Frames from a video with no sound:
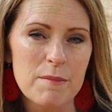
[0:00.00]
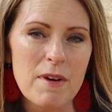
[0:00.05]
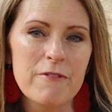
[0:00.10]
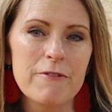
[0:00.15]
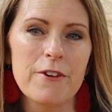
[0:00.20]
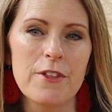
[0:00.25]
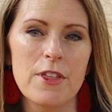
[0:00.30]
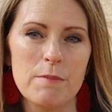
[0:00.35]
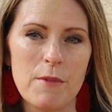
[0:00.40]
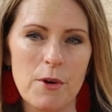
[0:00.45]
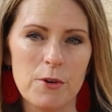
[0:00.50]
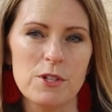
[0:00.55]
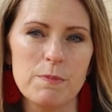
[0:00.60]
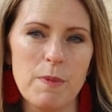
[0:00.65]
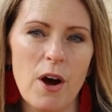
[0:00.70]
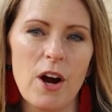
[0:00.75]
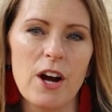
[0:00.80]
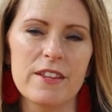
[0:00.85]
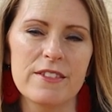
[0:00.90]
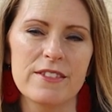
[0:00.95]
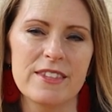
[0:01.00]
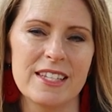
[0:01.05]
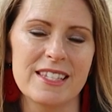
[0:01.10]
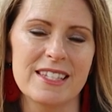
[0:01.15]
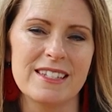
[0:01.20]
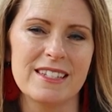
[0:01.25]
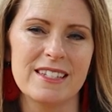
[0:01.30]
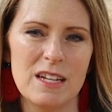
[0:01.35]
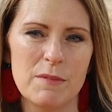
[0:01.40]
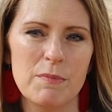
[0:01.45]
but for the most part,
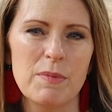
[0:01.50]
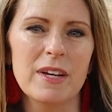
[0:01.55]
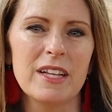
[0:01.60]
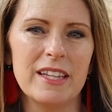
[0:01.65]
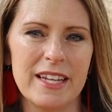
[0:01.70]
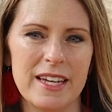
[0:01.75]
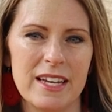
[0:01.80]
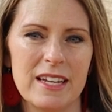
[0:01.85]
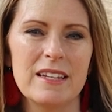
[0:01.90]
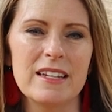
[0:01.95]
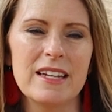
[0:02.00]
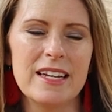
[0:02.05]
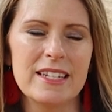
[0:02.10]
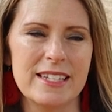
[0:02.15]
this typically